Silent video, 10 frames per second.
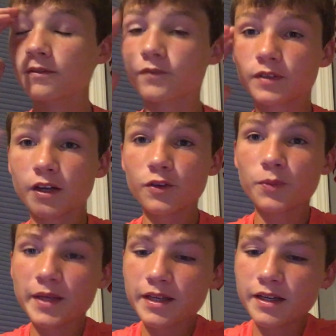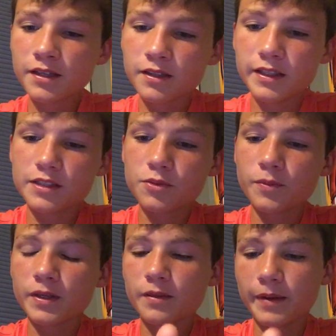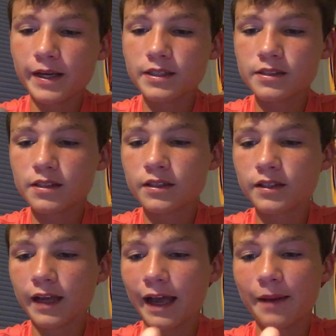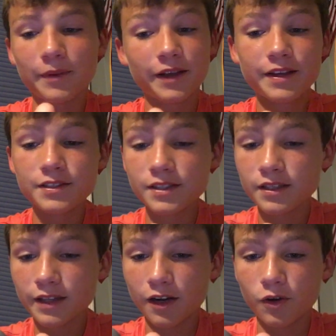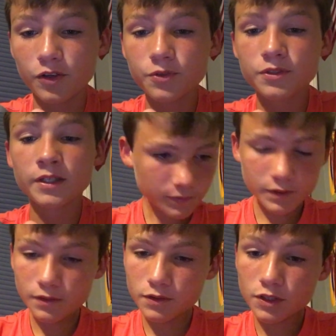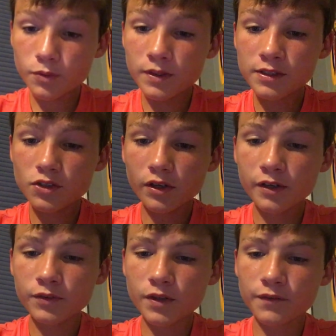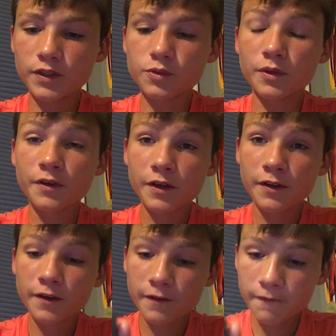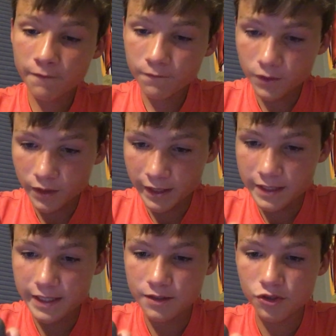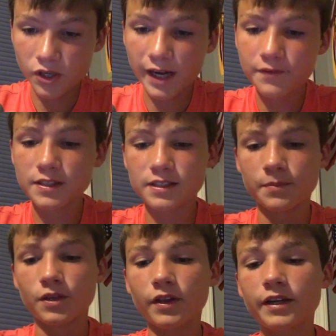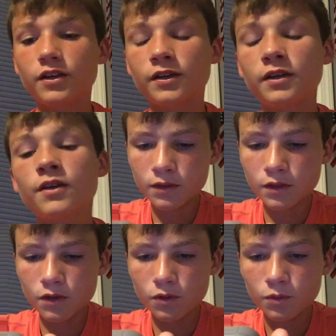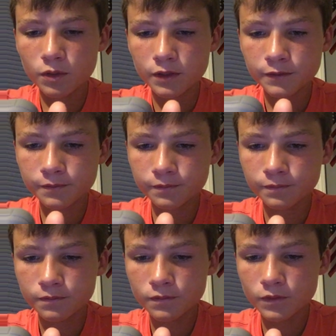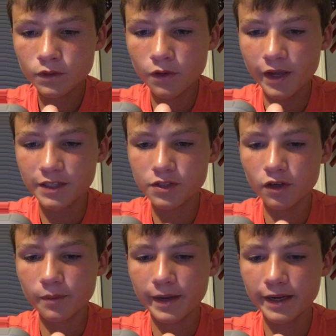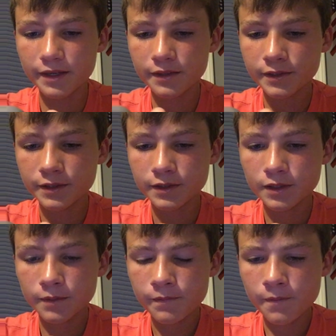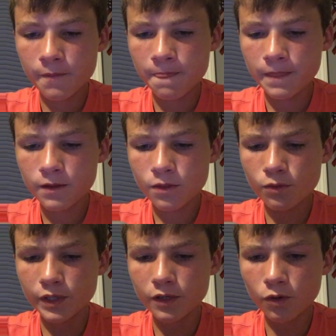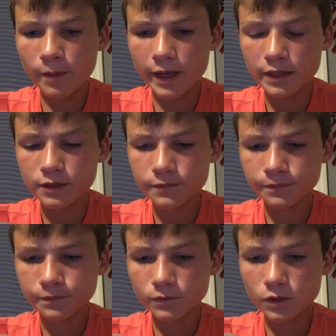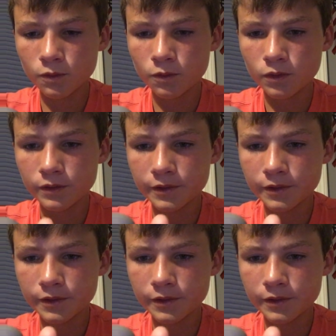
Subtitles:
for another week, this would be the best app, I guess, that I'll use. So we're going to start off with the first one, Fut 19 Draft Simulator. No. Okay, starter pack. 3 gold packs. Ooh.